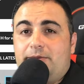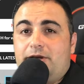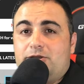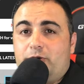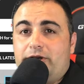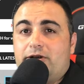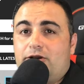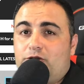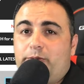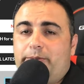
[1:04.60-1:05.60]
on Twitter
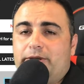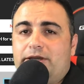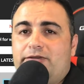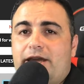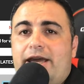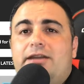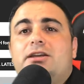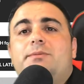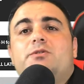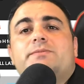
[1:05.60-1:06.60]
are to be believed,
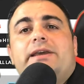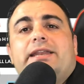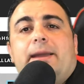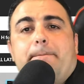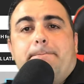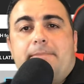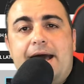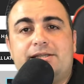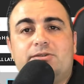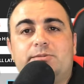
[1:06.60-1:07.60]
AEW is making a
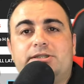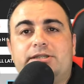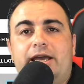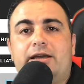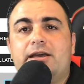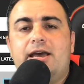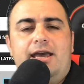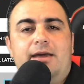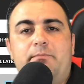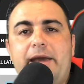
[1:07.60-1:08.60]
massive mistake
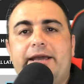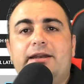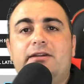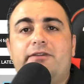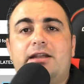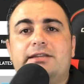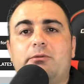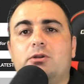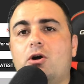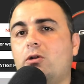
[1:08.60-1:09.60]
in making an event that
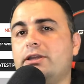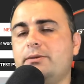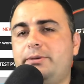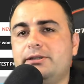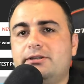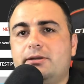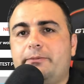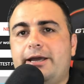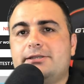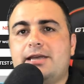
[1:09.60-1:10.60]
will only appeal to their
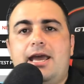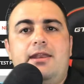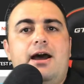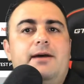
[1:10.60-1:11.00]
base and not